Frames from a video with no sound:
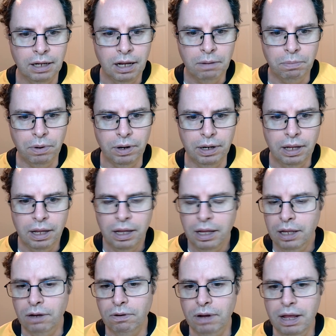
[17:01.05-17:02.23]
it, but,
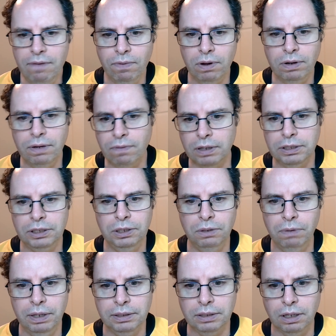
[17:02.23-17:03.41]
you know, even though they've got
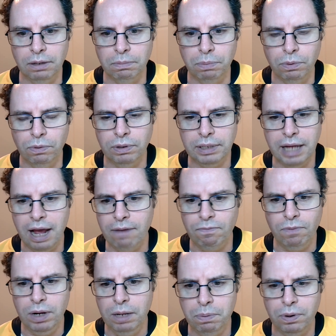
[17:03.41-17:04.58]
2 wins on the board, they
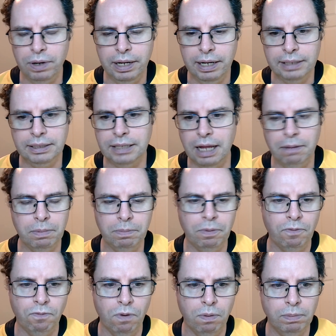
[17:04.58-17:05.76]
haven't really put in a statement
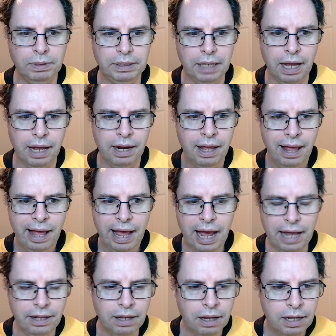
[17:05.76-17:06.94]
performance yet.
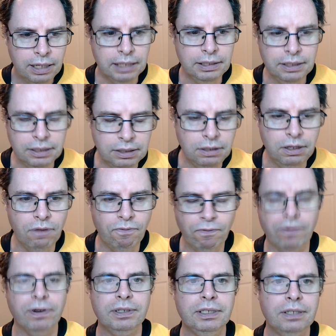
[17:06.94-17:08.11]
And this is the
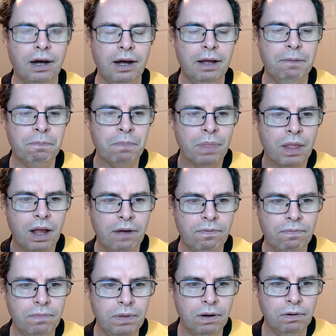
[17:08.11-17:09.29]
first time
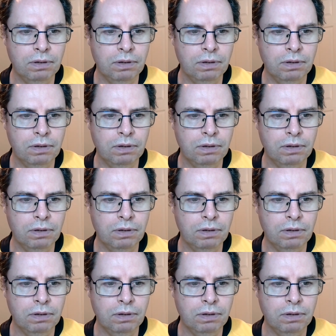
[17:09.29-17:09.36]
that